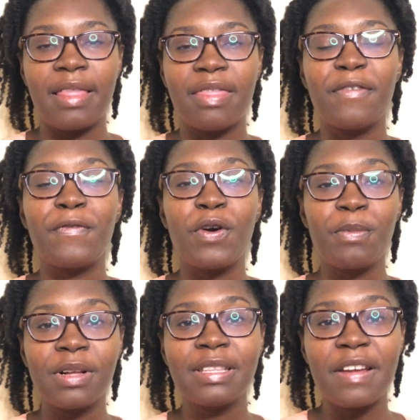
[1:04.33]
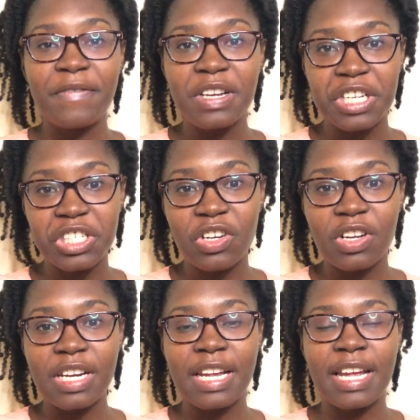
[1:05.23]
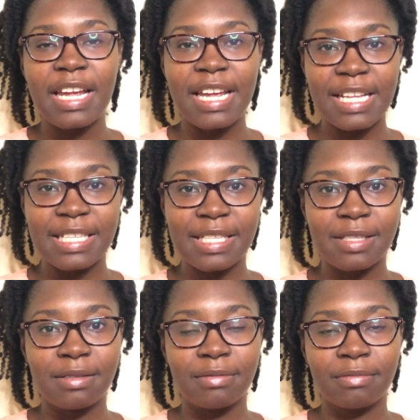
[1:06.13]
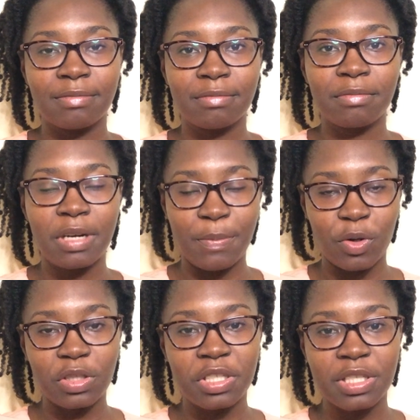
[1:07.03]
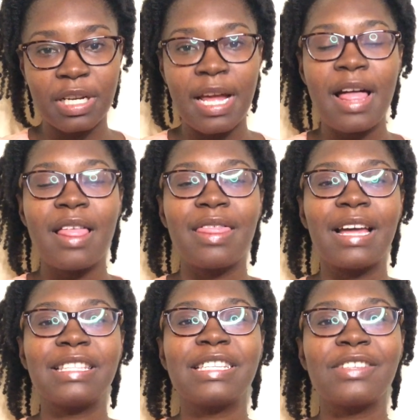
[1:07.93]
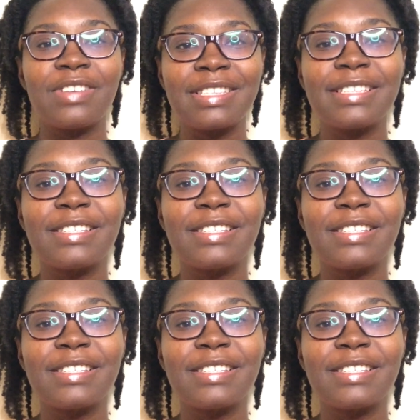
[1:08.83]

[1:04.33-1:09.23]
The formal definition is pretty much that stress is